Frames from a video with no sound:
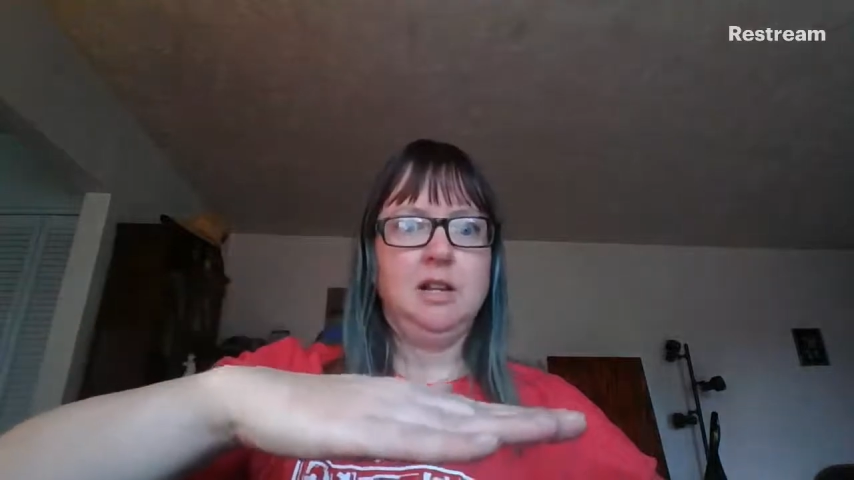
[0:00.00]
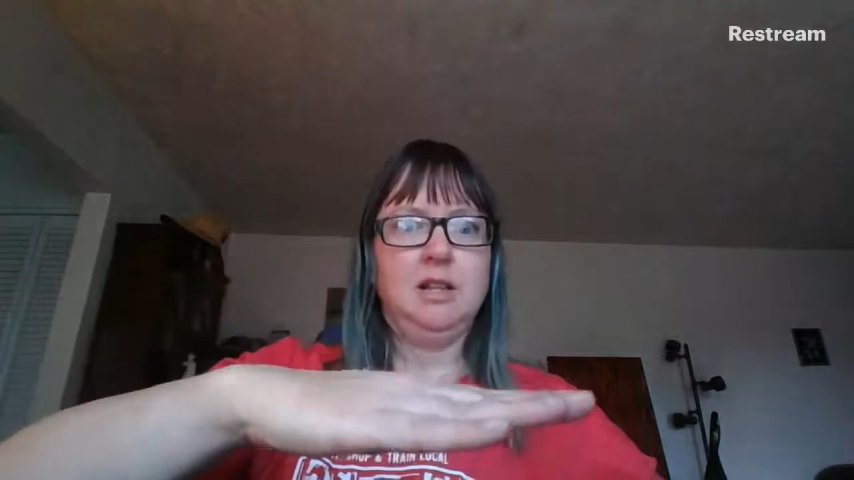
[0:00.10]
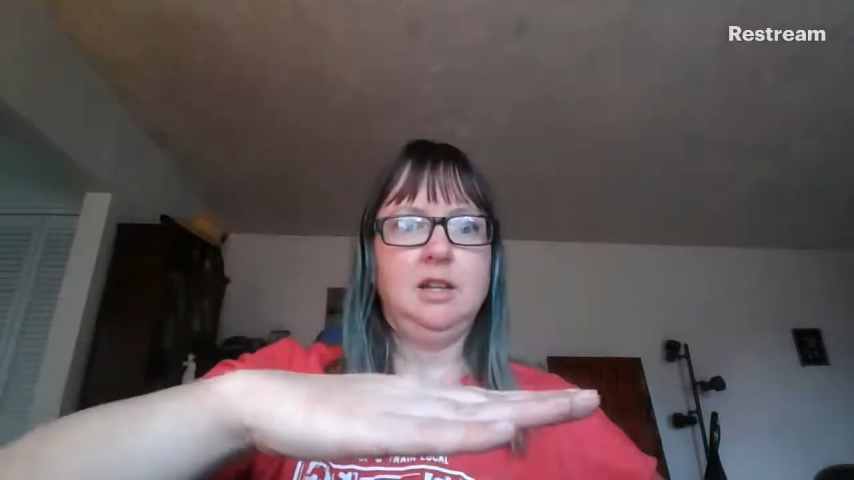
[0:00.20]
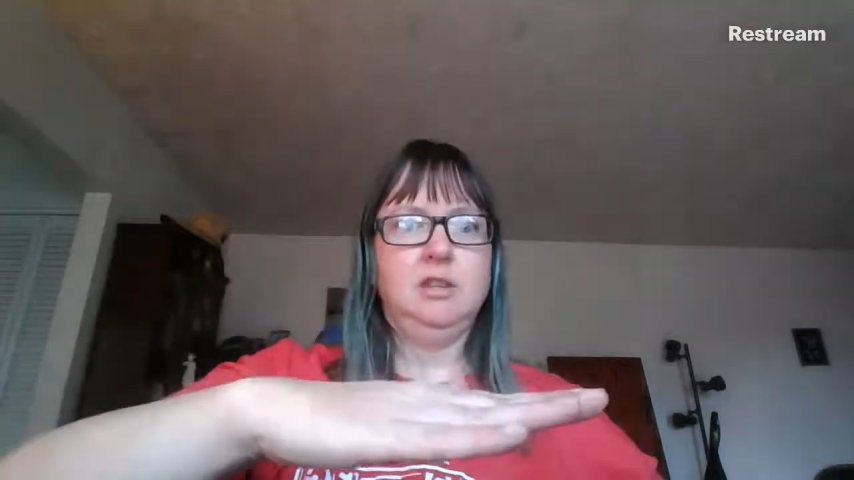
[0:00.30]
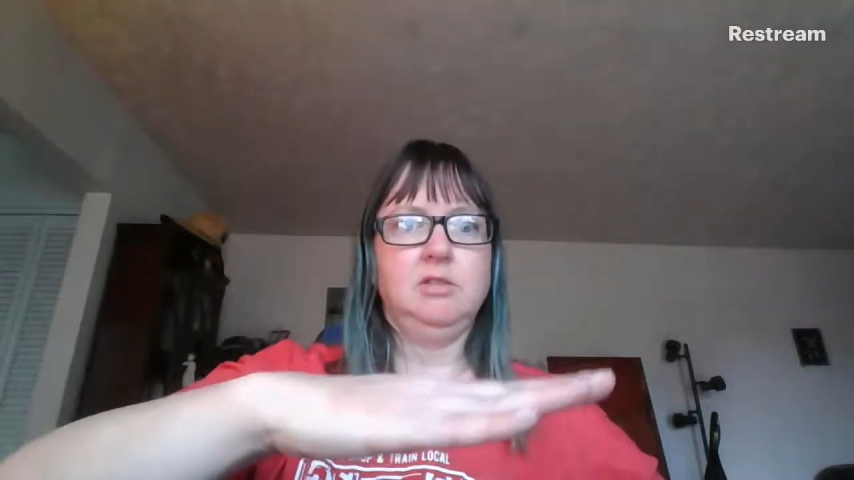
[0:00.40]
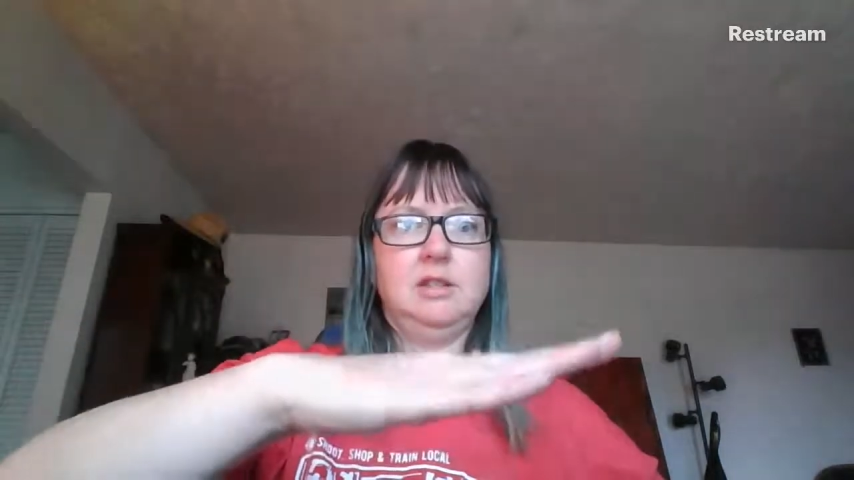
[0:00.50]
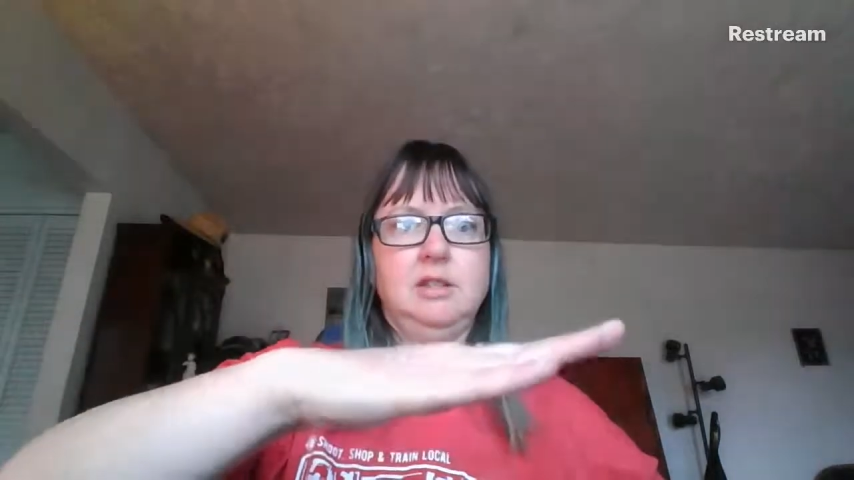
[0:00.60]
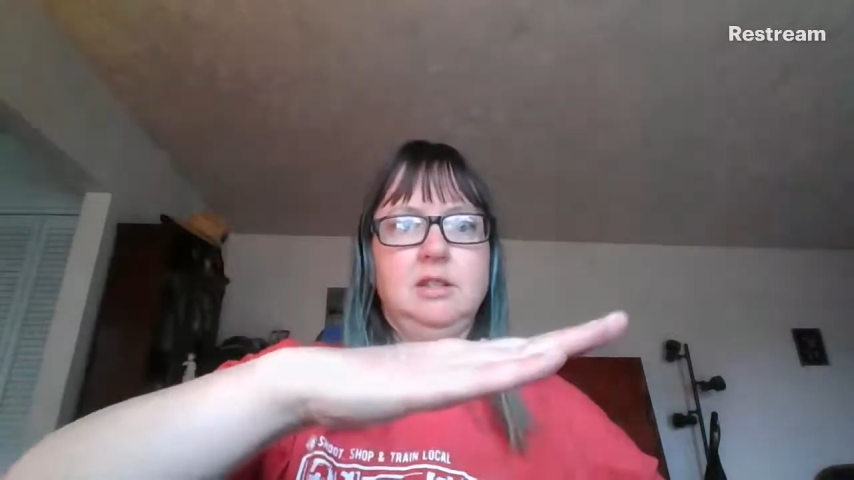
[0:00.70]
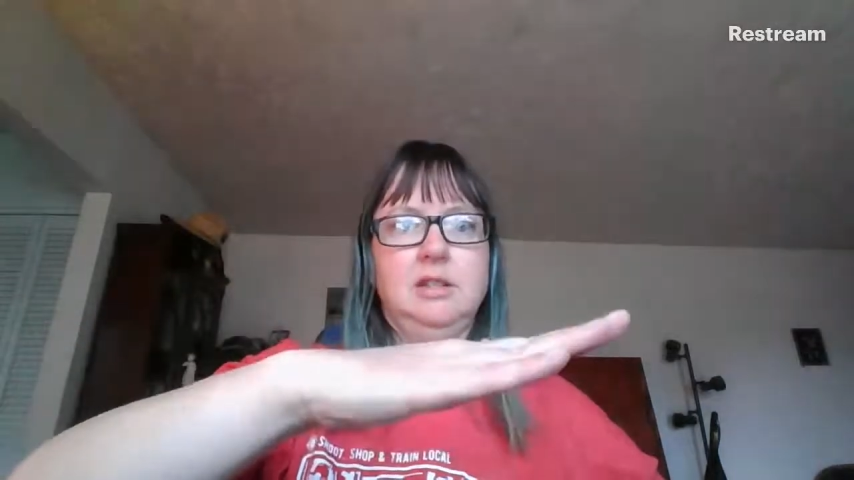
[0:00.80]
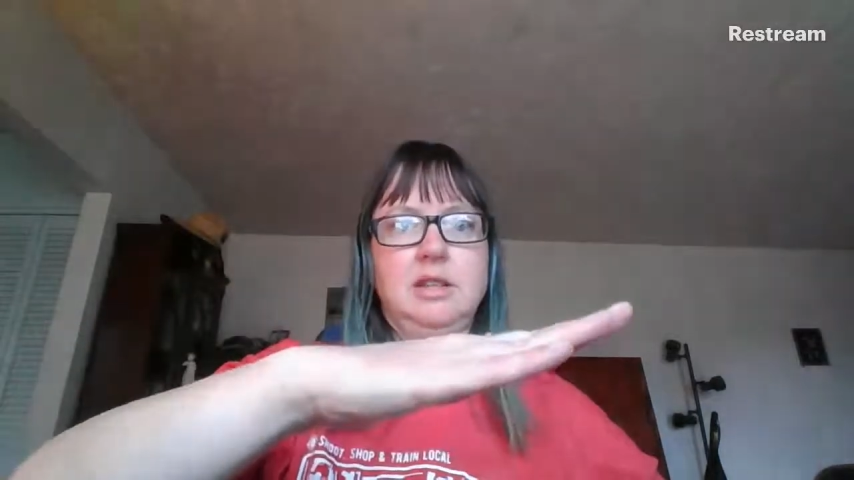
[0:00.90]
Then you
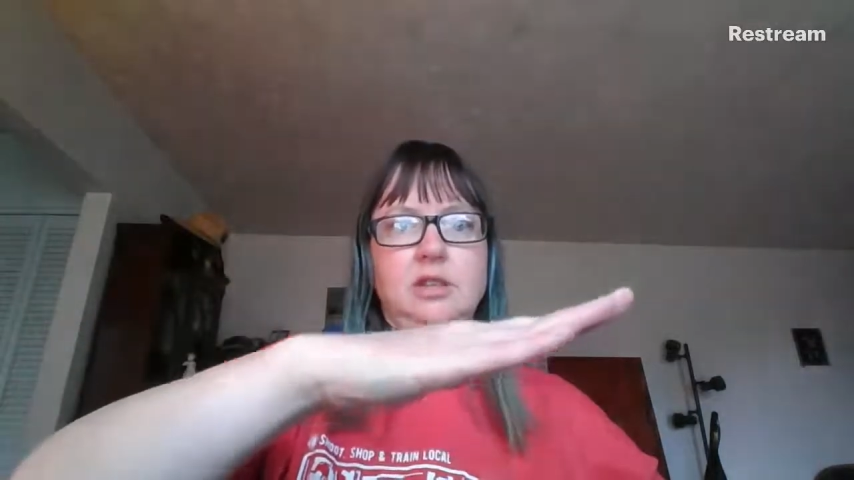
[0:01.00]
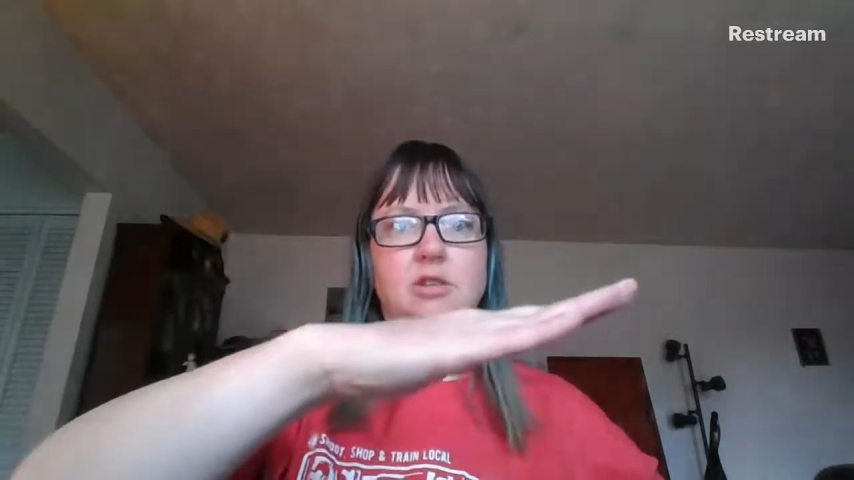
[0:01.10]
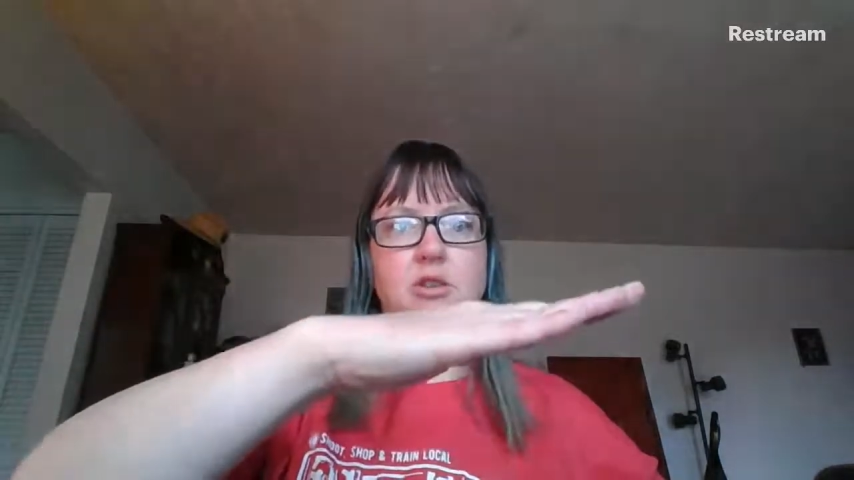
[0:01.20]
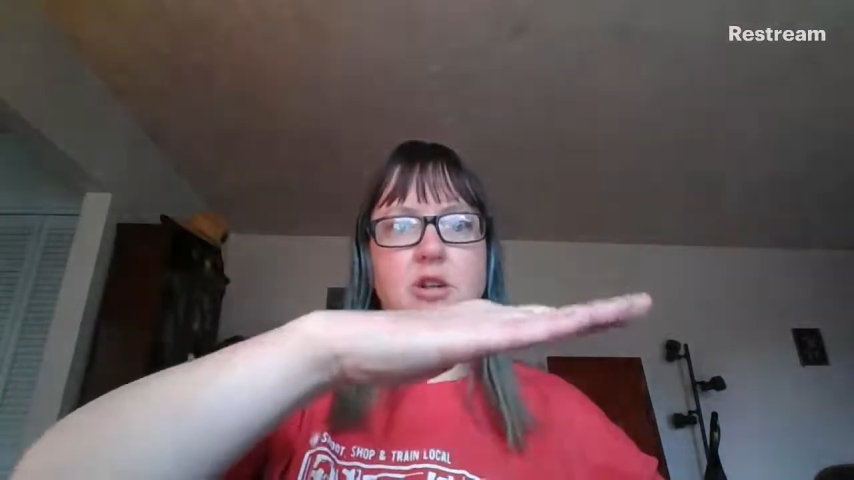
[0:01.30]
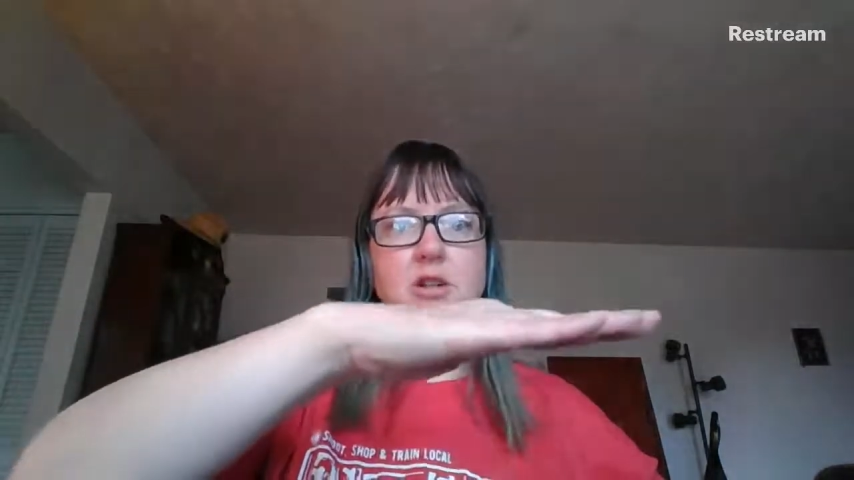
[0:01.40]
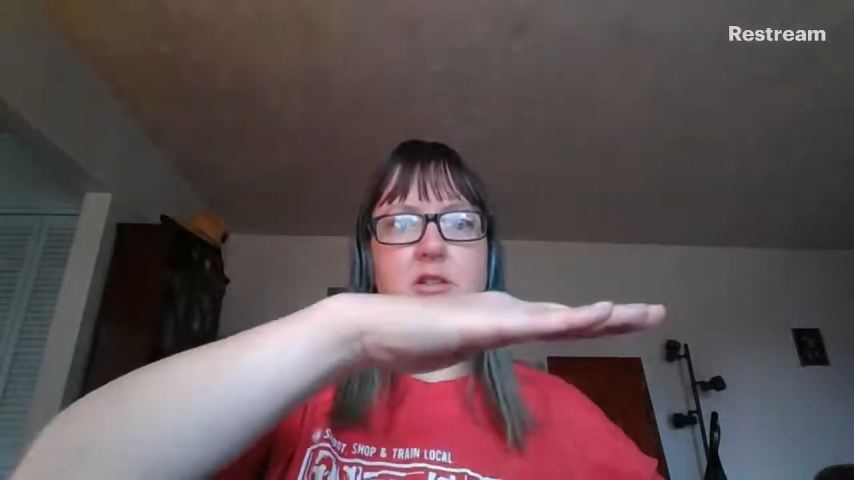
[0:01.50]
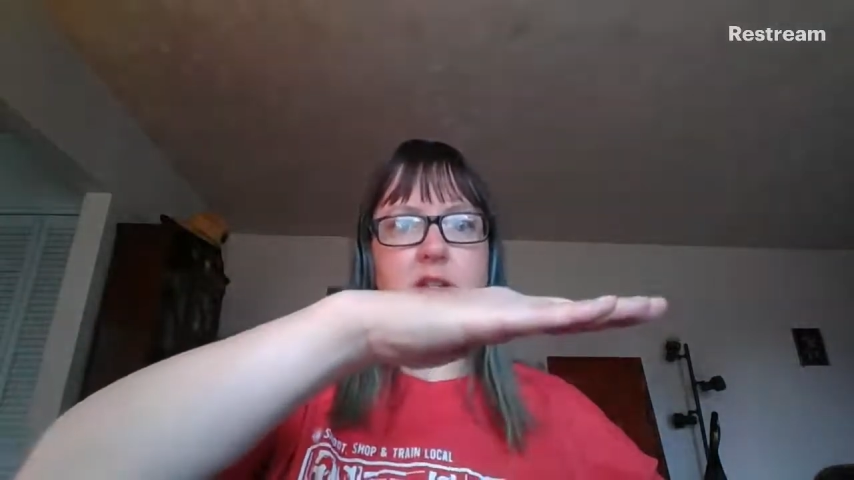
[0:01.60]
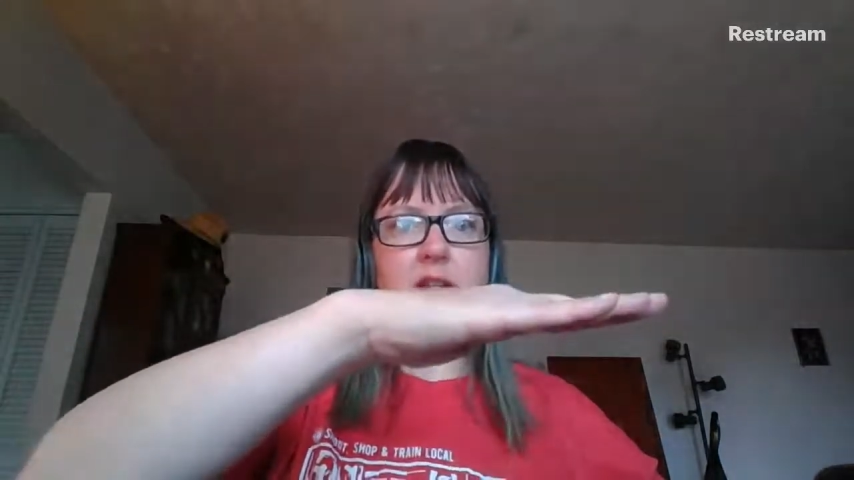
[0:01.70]
need the drugs